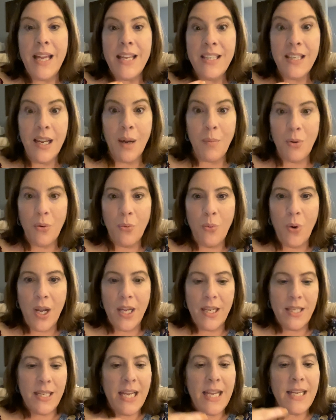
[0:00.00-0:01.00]
Number
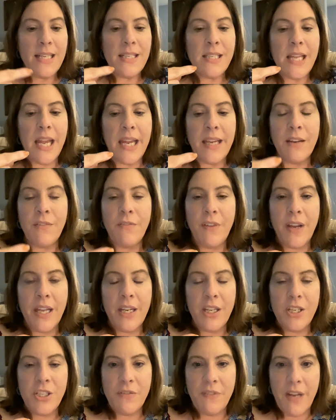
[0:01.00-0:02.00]
one, take
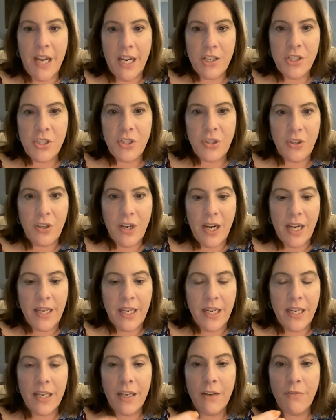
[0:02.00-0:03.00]
advantage of extra
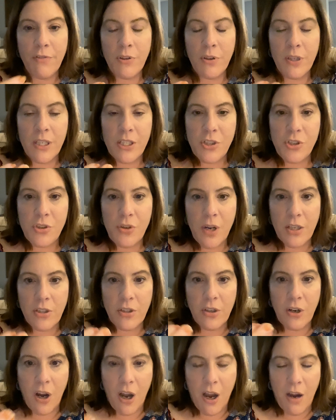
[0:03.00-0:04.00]
credit if your
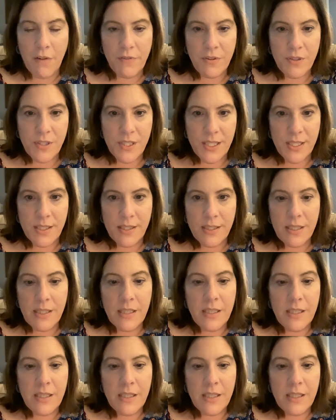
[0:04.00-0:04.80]
instructor offers it.